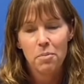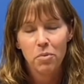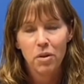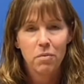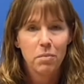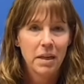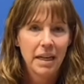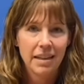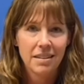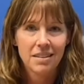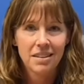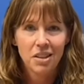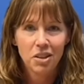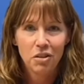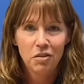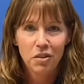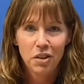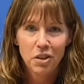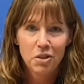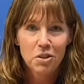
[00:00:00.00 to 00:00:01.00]
we've been asking you
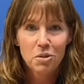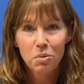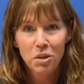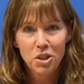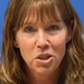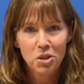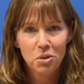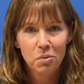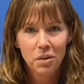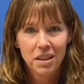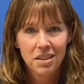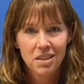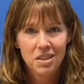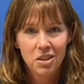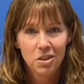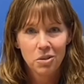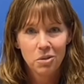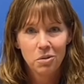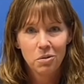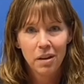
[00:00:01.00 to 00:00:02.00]
for years what do you want to
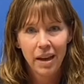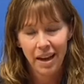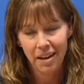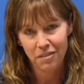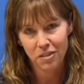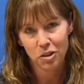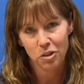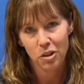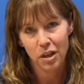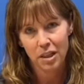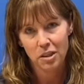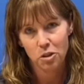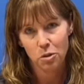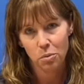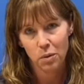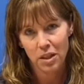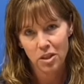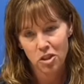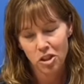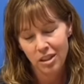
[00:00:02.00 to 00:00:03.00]
do after graduation,